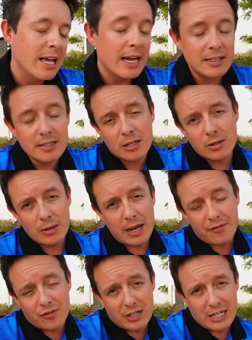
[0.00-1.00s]
And so
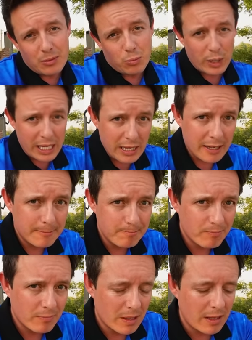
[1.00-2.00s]
every week
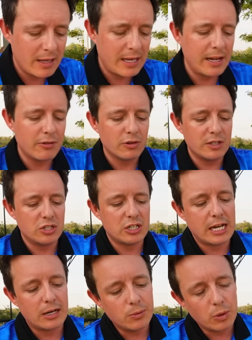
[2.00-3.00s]
here on this
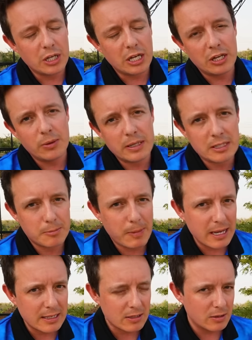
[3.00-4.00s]
channel, what can you
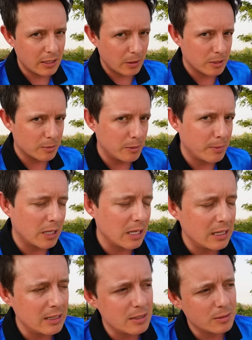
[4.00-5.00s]
expect on the ultimate
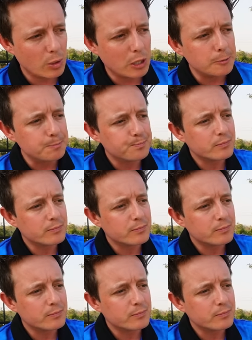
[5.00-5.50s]
bucket list? Well,